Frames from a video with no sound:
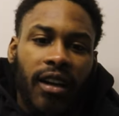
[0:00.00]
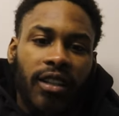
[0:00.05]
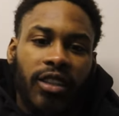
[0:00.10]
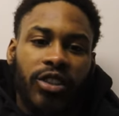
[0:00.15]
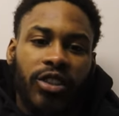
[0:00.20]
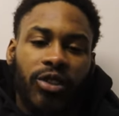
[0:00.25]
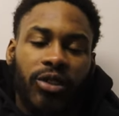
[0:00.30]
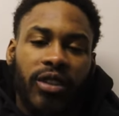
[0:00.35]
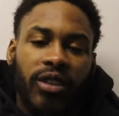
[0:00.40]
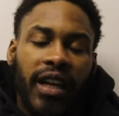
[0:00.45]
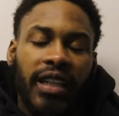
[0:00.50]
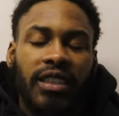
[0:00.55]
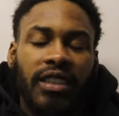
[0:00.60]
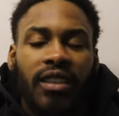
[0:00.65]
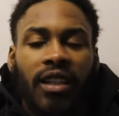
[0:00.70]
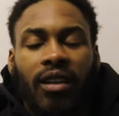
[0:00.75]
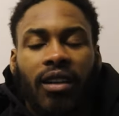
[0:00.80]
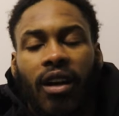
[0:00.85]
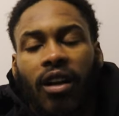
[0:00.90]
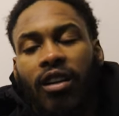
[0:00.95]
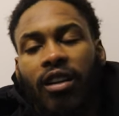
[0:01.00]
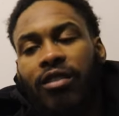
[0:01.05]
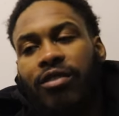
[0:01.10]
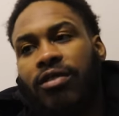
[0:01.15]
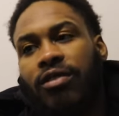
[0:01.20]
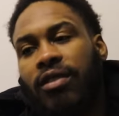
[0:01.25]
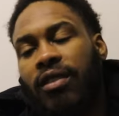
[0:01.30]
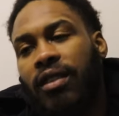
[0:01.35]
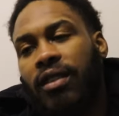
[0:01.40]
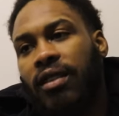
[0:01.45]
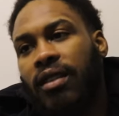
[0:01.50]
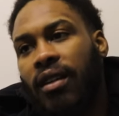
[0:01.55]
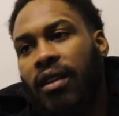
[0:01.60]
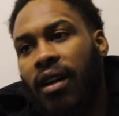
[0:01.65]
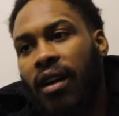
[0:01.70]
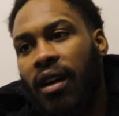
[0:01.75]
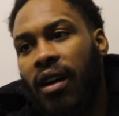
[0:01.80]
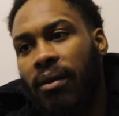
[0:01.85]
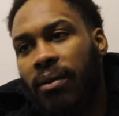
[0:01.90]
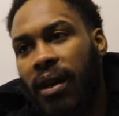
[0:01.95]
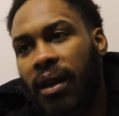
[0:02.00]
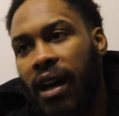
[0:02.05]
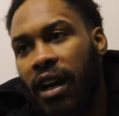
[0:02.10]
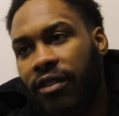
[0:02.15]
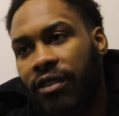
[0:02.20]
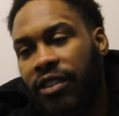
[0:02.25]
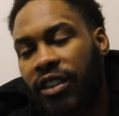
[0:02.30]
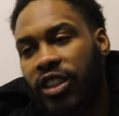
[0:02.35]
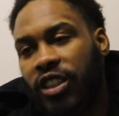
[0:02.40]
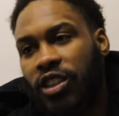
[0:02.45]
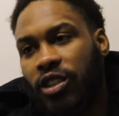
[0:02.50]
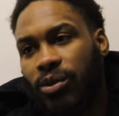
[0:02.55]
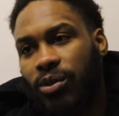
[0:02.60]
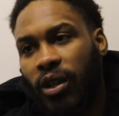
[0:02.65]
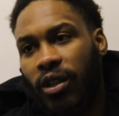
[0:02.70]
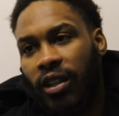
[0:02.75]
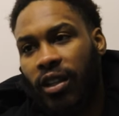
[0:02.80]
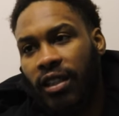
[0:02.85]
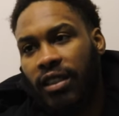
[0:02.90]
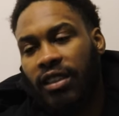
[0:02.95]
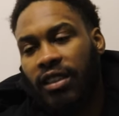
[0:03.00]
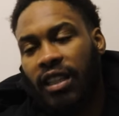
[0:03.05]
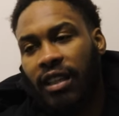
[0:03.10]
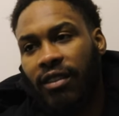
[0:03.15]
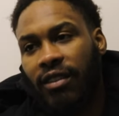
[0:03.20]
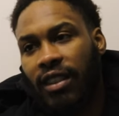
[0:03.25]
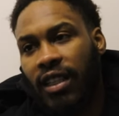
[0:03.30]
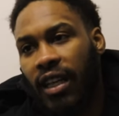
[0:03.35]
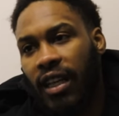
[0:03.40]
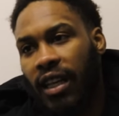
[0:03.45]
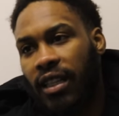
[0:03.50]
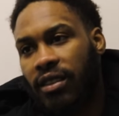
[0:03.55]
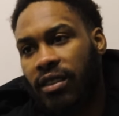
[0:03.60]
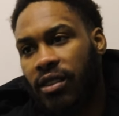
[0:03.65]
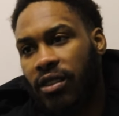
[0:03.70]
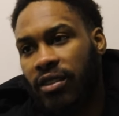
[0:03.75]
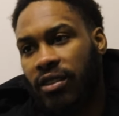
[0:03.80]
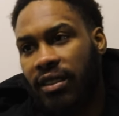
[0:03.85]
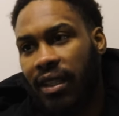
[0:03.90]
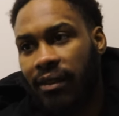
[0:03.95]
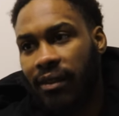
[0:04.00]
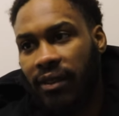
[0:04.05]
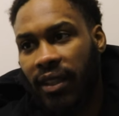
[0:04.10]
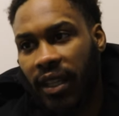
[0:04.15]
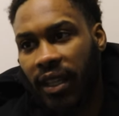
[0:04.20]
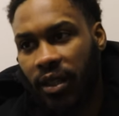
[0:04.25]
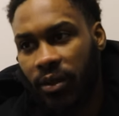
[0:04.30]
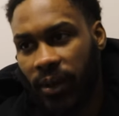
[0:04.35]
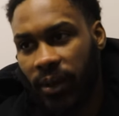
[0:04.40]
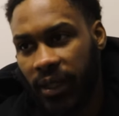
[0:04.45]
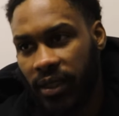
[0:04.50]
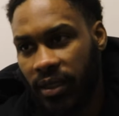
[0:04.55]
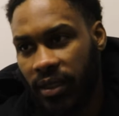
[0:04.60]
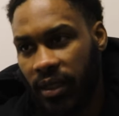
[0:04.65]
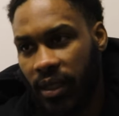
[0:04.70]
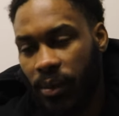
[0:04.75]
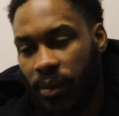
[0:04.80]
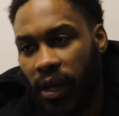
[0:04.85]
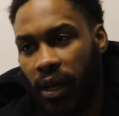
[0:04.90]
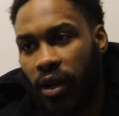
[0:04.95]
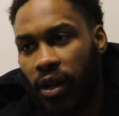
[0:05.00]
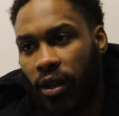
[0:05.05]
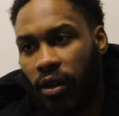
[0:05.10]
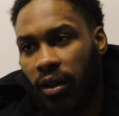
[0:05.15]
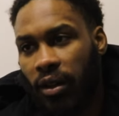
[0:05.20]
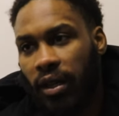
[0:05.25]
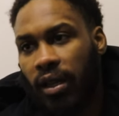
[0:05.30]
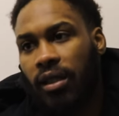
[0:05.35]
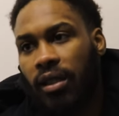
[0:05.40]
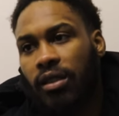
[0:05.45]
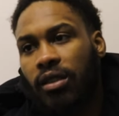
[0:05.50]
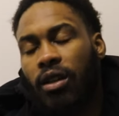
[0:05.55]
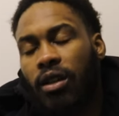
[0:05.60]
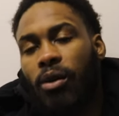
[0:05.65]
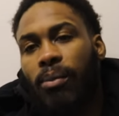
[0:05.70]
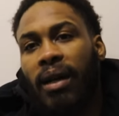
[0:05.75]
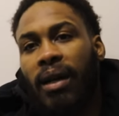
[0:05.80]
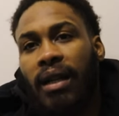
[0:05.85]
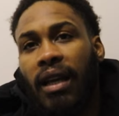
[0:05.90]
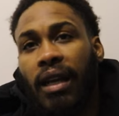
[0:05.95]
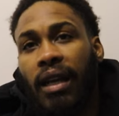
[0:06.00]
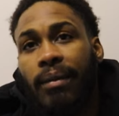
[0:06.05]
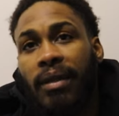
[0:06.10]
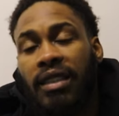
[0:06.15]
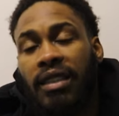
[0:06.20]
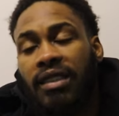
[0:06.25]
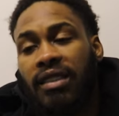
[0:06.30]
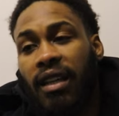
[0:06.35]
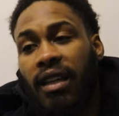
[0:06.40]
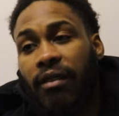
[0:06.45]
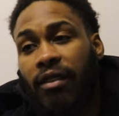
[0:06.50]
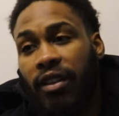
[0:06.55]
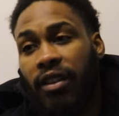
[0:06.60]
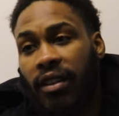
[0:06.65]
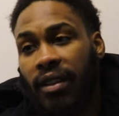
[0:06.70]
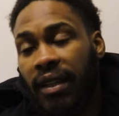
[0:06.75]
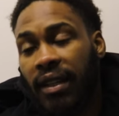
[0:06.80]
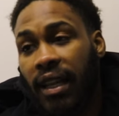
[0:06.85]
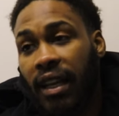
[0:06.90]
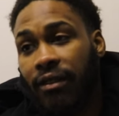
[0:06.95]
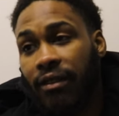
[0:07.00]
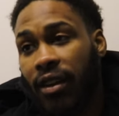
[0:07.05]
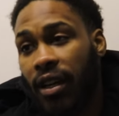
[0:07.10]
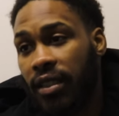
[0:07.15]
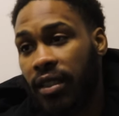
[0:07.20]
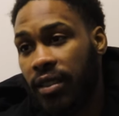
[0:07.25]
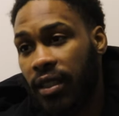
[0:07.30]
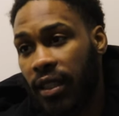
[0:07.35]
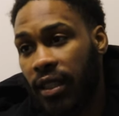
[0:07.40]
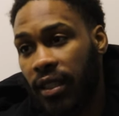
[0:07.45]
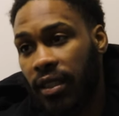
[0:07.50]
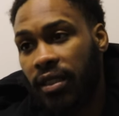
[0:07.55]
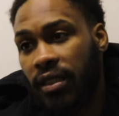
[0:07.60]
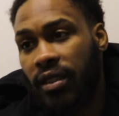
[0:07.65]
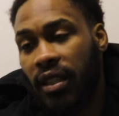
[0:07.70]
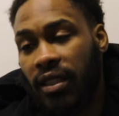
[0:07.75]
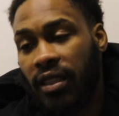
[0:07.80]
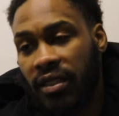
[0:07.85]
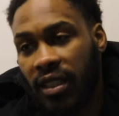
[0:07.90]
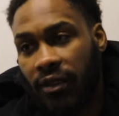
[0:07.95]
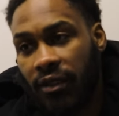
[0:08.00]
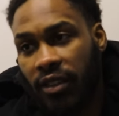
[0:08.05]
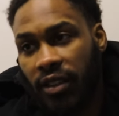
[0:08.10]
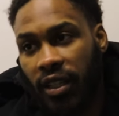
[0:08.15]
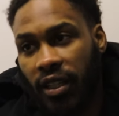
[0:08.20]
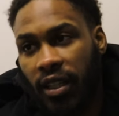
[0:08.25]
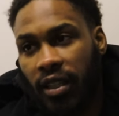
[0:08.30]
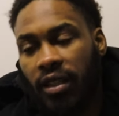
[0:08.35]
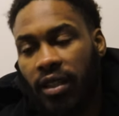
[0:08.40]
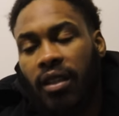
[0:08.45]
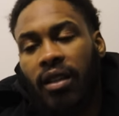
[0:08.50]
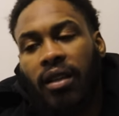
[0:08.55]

It's creation of the earth. God finished his work in 7 days, and on the seventh day he rested and made it holy. So my name is Seventh Devante, like seventh day.